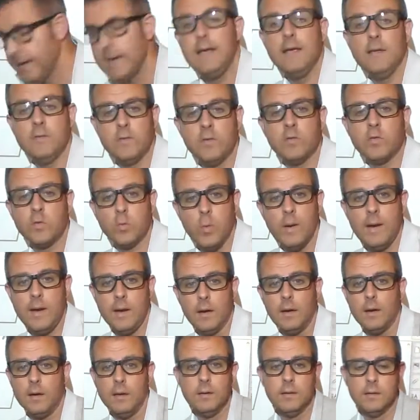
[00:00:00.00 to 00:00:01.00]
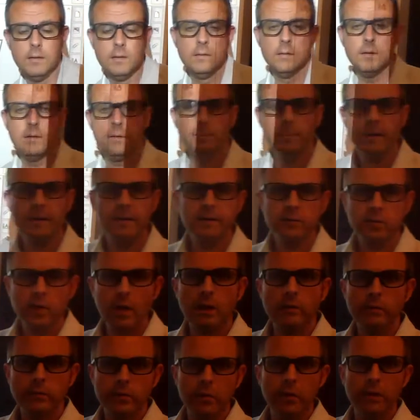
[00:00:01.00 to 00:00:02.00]
is a square, but it's
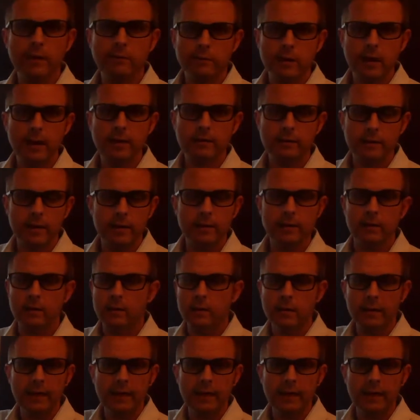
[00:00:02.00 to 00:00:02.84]
also a rectangle.